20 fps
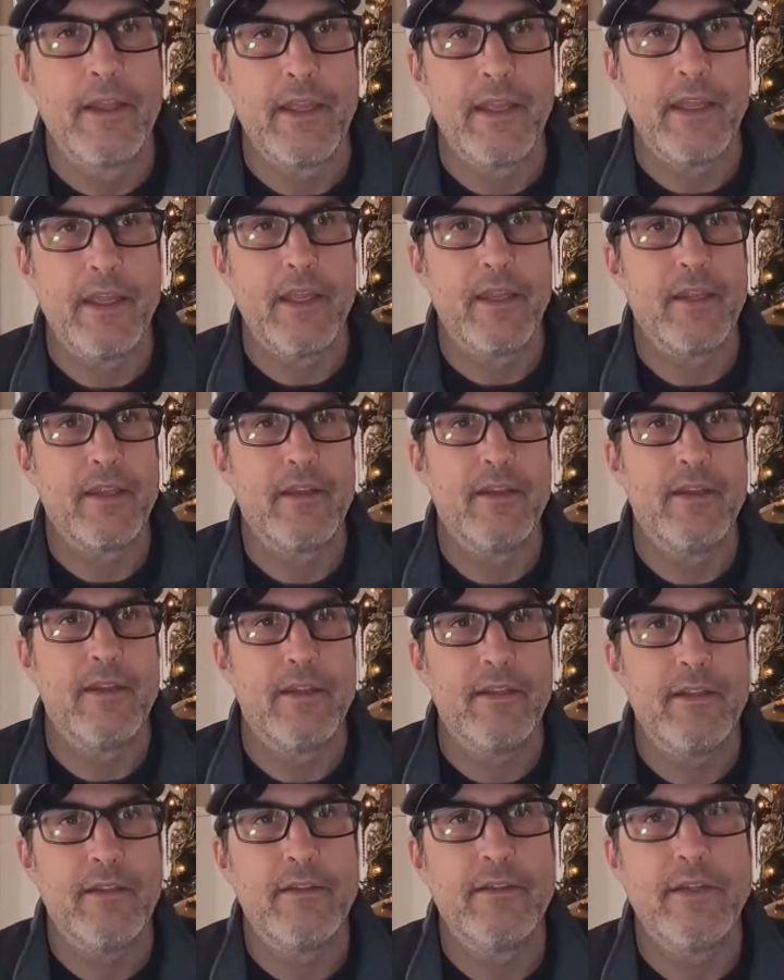And
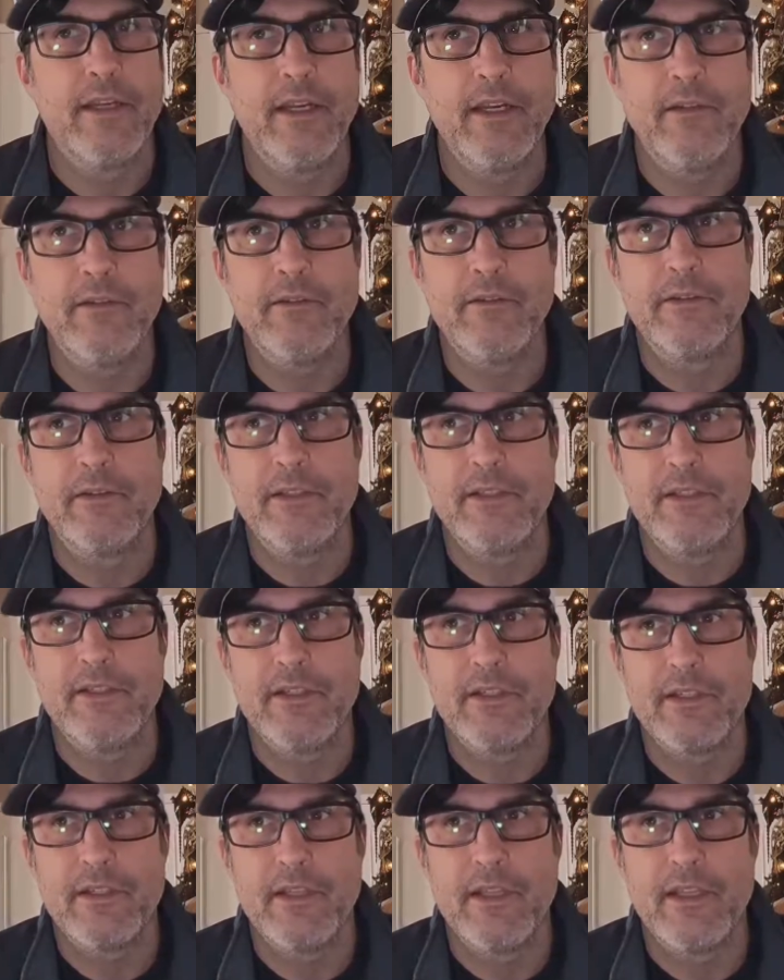you know, it's
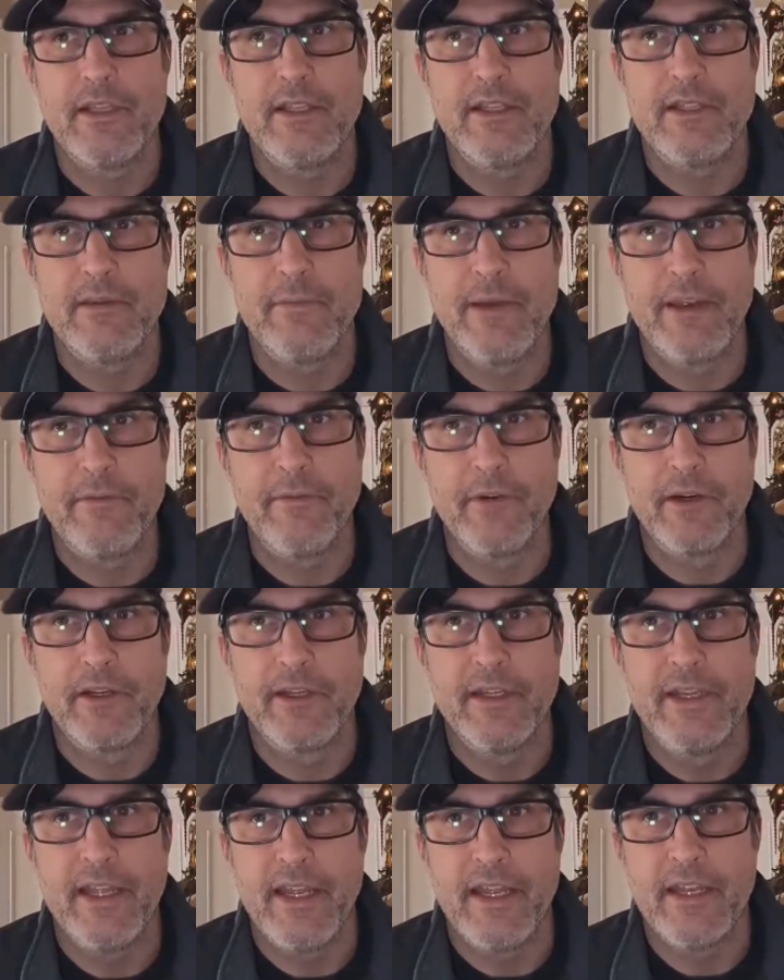just, that doesn't make for a
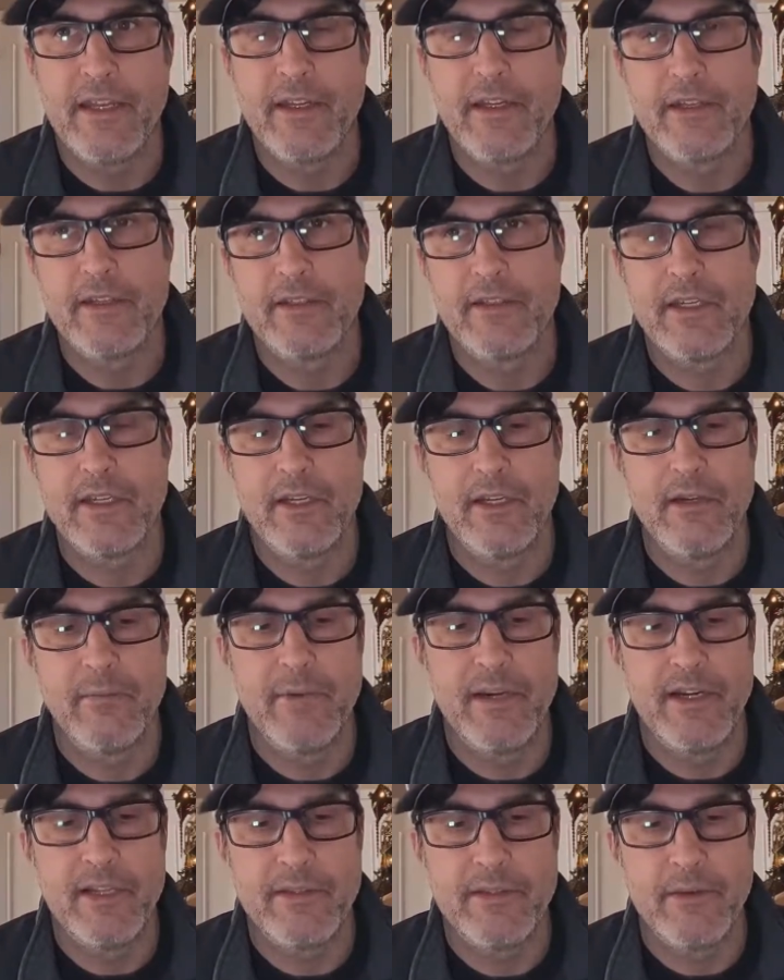good day, because it could have
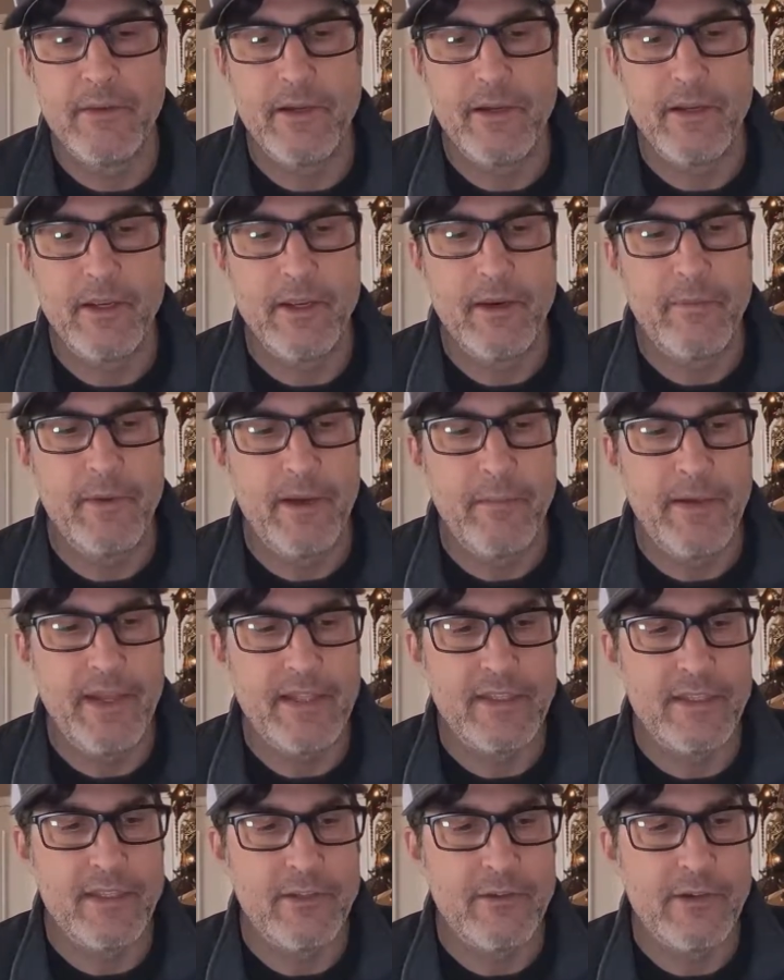been a
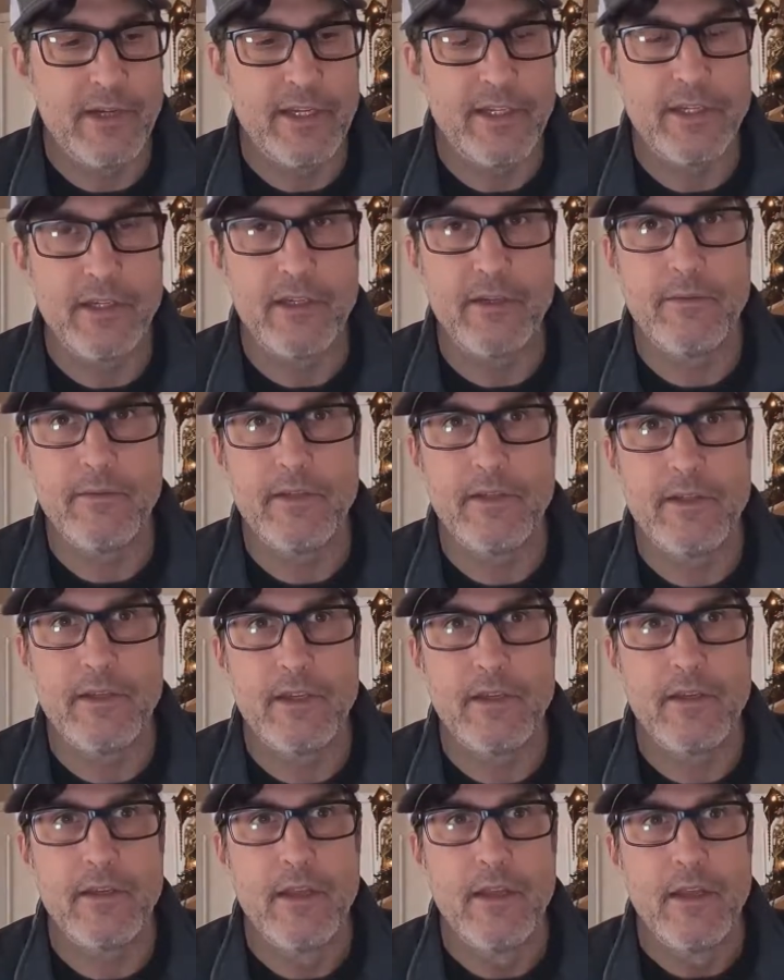bad
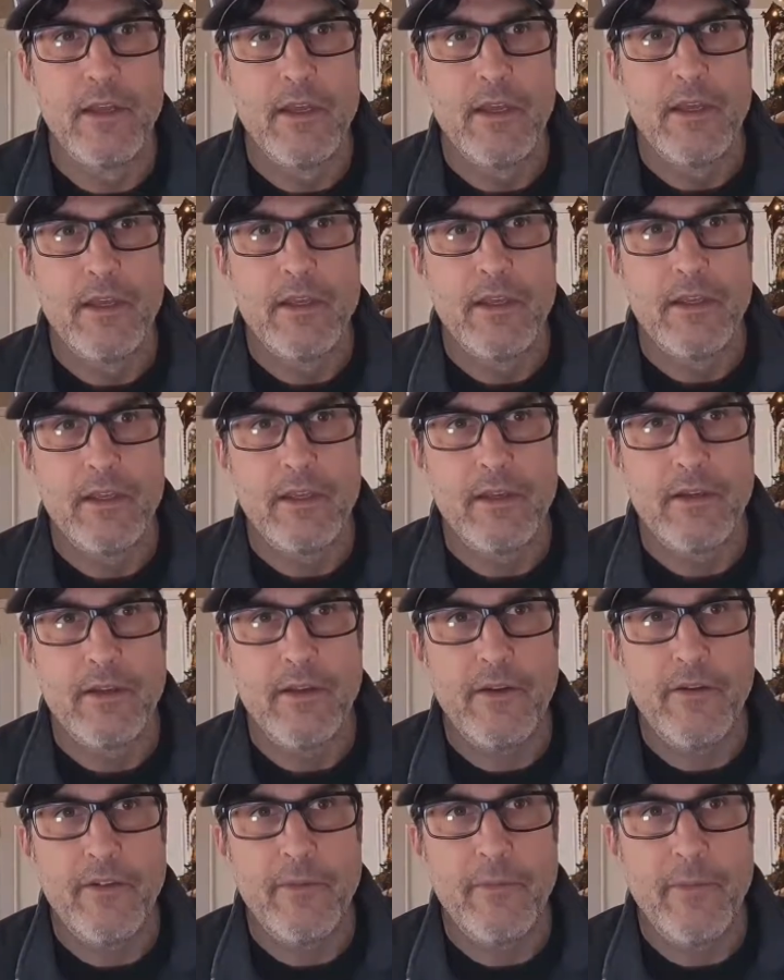situation.
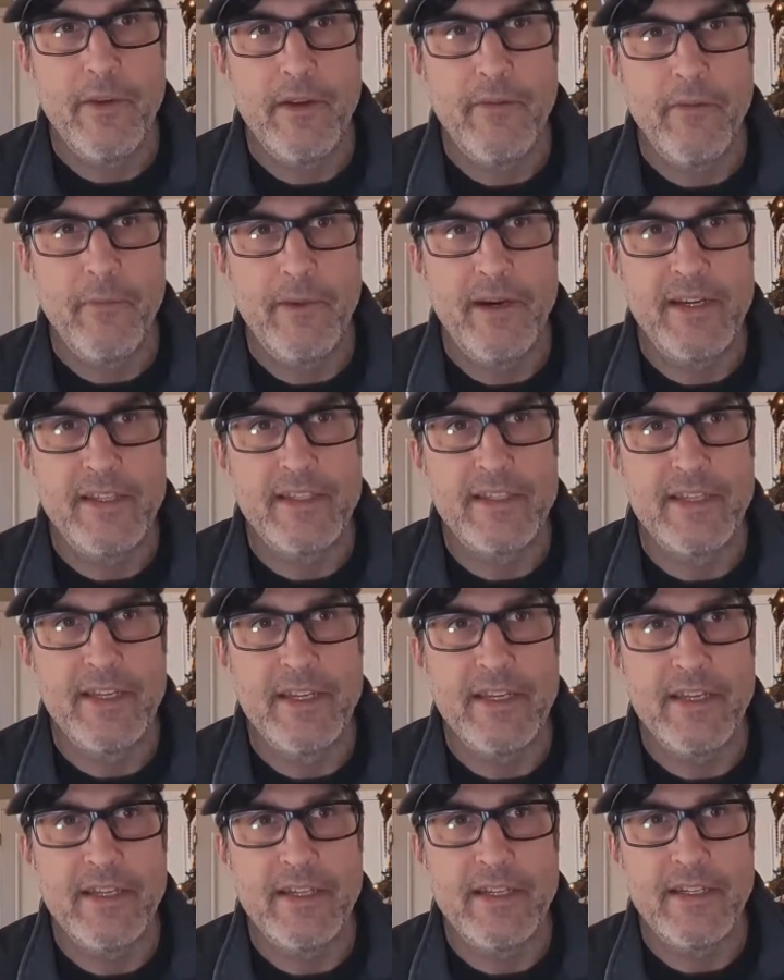And everybody's
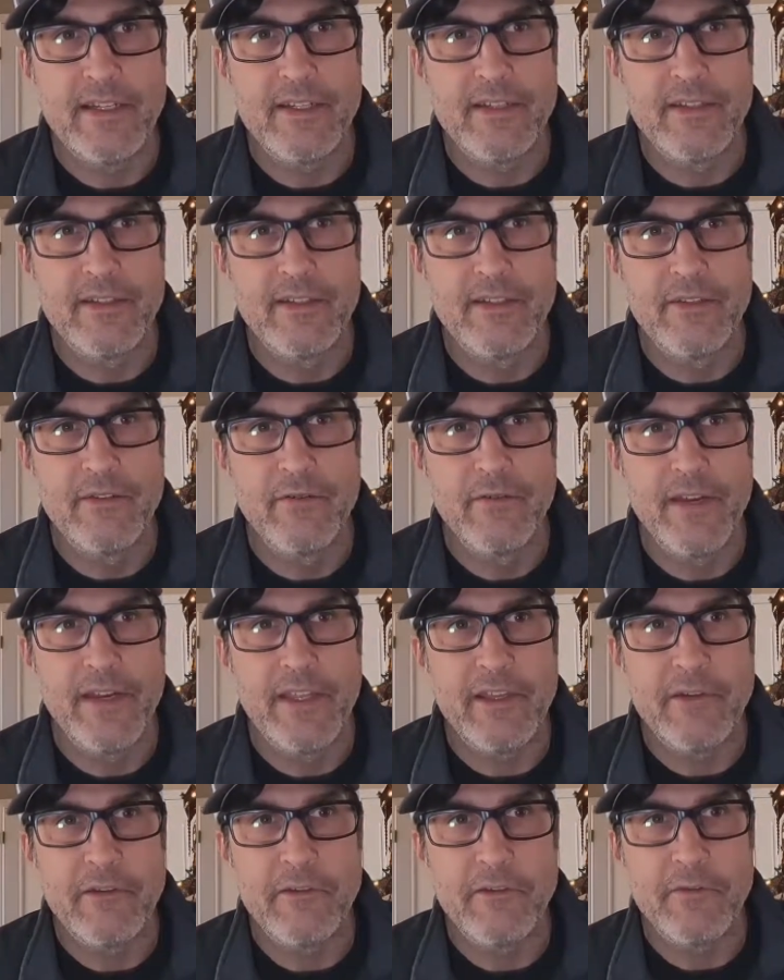seen
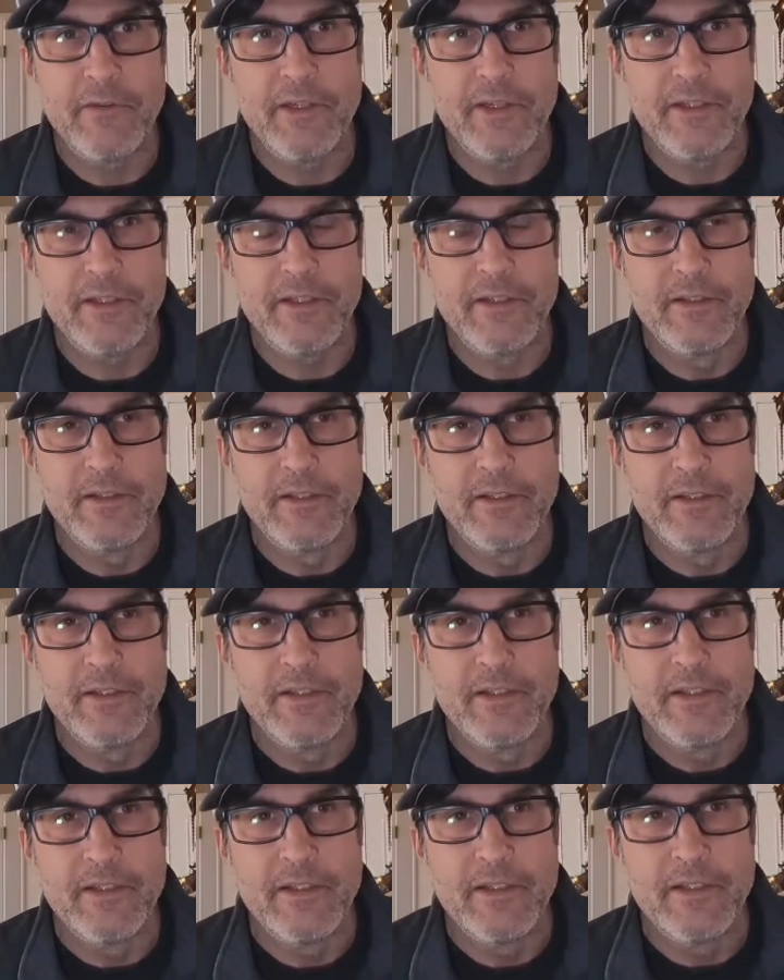video of
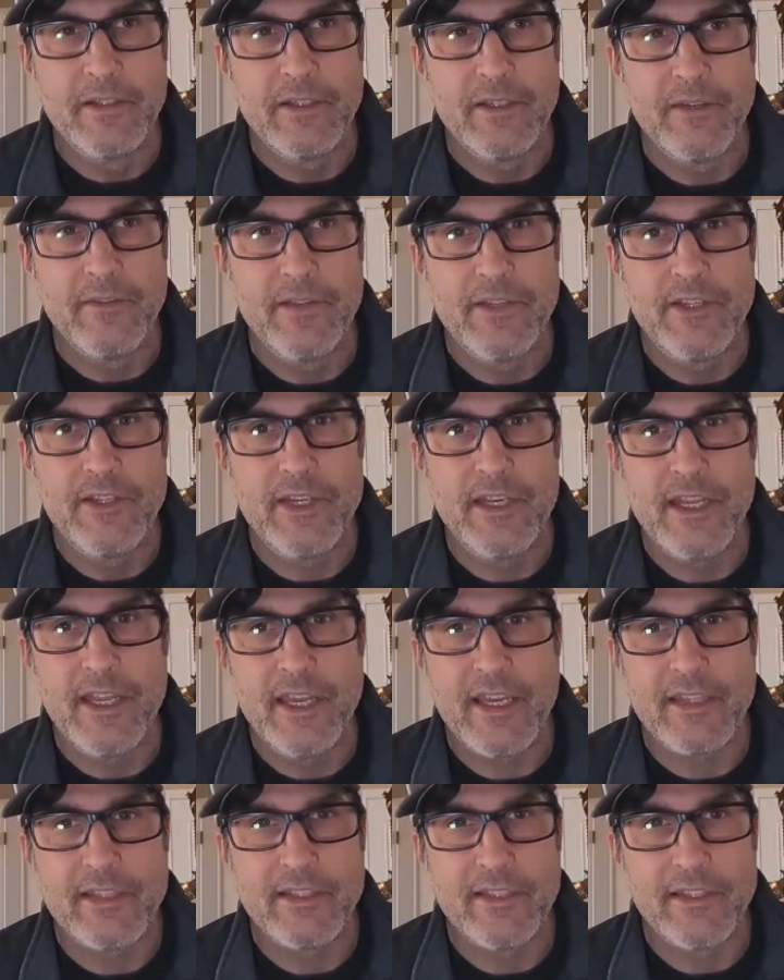the
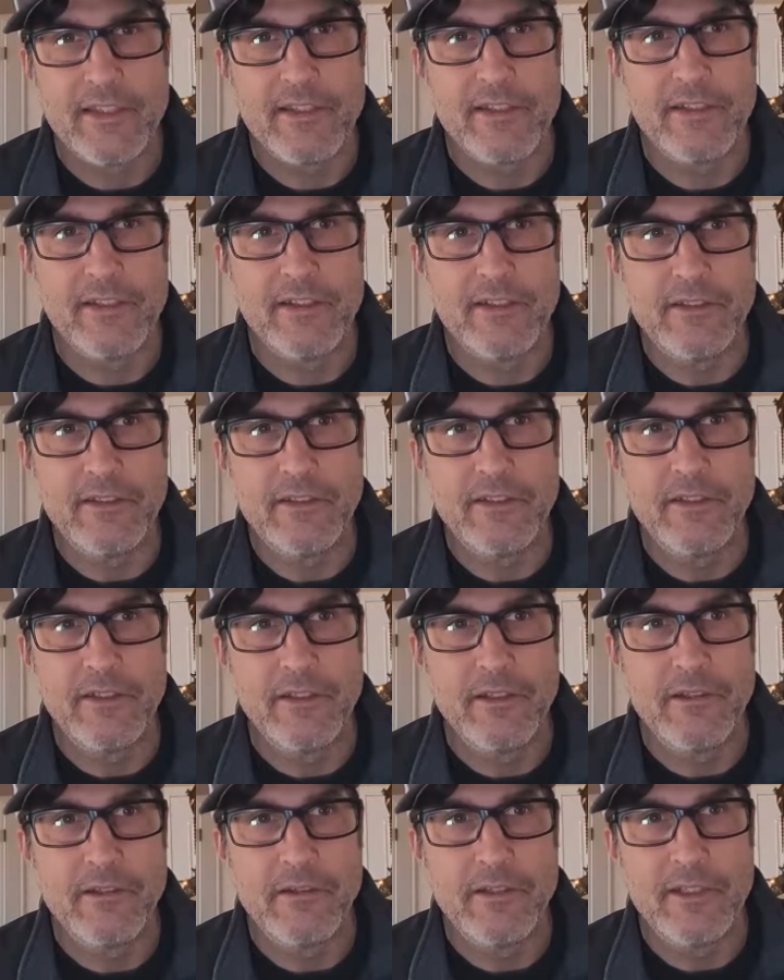GX that stalled
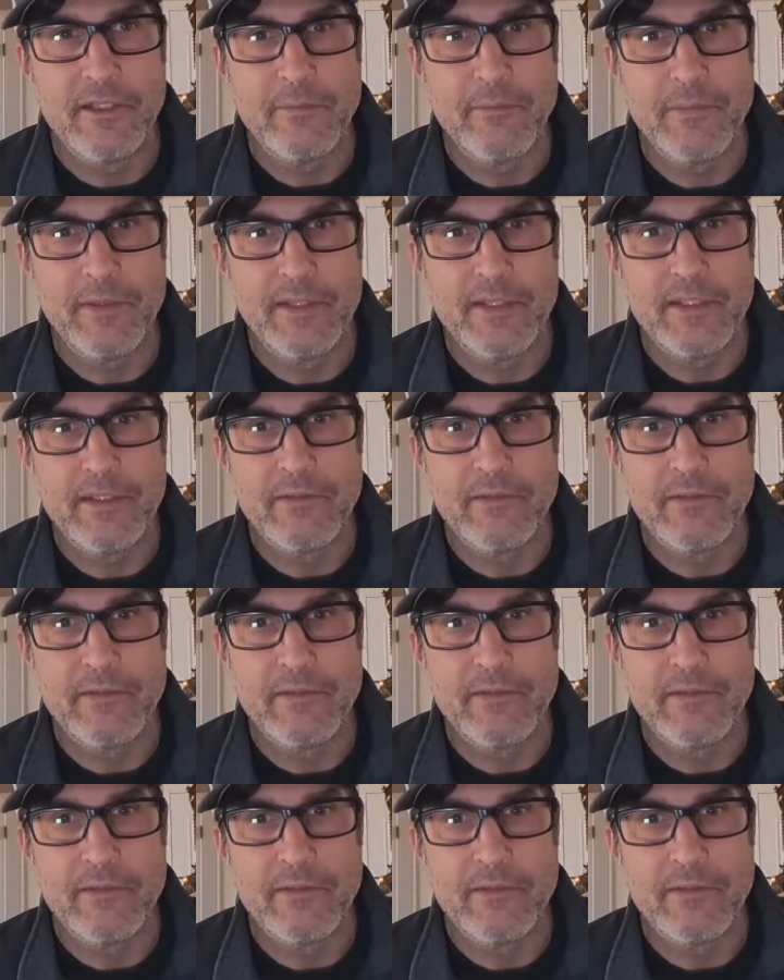going up